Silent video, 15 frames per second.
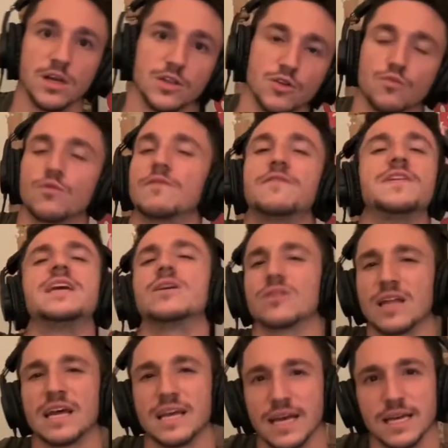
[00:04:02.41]
The
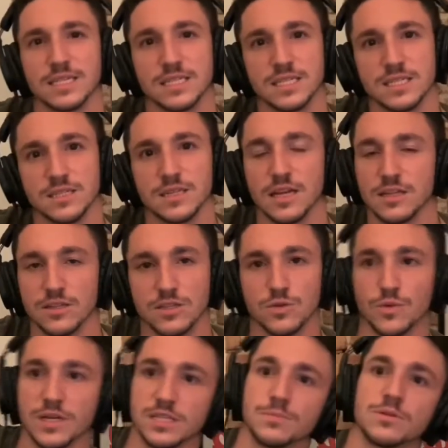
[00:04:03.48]
reveal, I guess. Not the
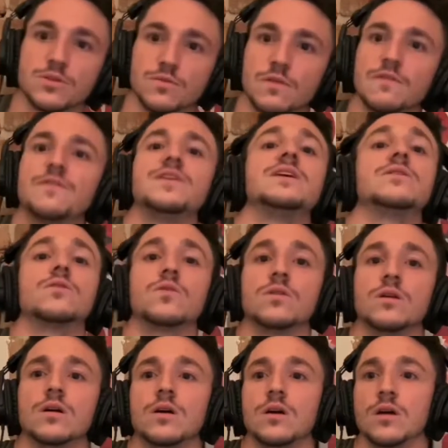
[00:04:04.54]
twist, but the
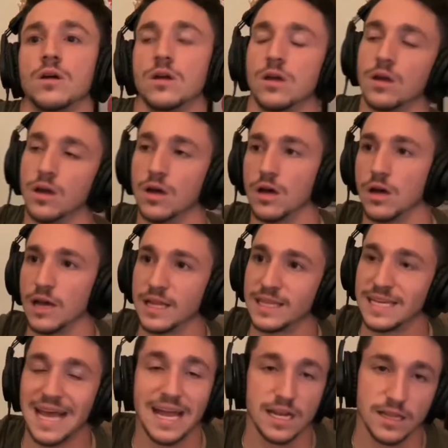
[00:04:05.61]
reveal uh, at
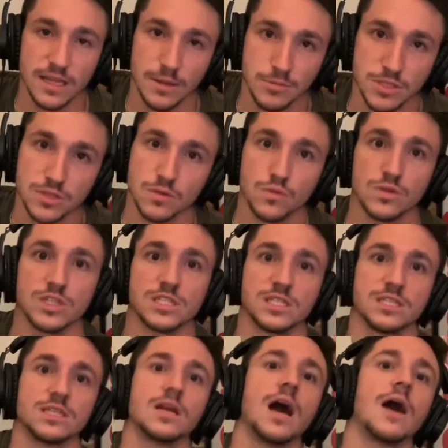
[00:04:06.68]
the end of the episode, which
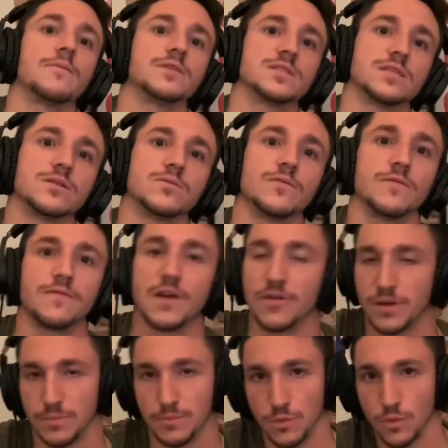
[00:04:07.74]
is obviously
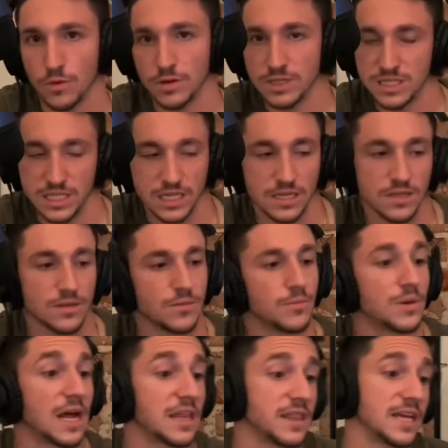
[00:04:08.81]
very important scene.
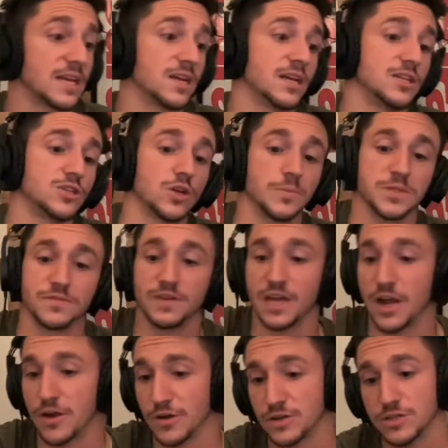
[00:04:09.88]
But I think in terms of
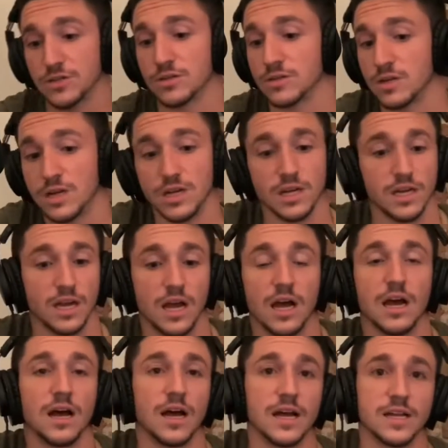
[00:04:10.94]
character,
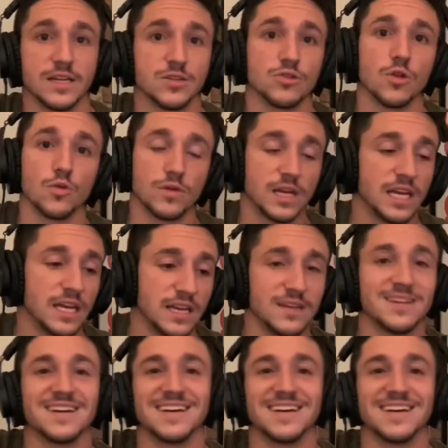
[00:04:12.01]
uh, low key.